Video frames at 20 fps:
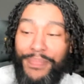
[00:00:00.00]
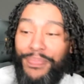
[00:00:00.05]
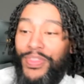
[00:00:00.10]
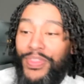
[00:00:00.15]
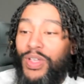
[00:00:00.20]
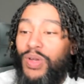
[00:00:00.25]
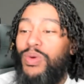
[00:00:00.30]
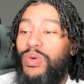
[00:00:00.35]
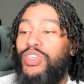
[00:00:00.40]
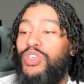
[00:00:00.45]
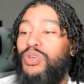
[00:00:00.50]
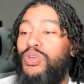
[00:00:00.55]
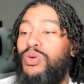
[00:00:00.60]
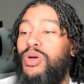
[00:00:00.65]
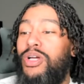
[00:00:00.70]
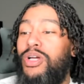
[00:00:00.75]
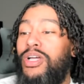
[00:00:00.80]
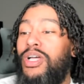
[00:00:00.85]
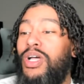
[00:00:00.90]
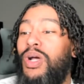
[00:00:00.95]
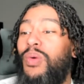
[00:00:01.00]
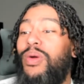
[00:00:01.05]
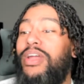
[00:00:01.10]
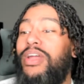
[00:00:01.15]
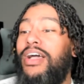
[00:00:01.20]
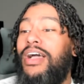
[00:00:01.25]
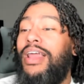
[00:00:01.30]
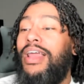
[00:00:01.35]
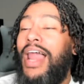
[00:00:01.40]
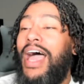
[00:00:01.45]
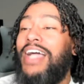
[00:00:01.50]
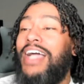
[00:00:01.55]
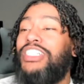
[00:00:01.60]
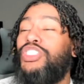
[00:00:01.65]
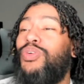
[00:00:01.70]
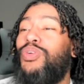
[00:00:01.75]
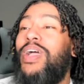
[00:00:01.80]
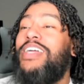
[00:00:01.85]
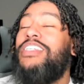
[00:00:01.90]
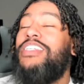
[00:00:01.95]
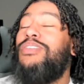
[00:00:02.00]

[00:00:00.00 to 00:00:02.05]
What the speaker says: When the clock strikes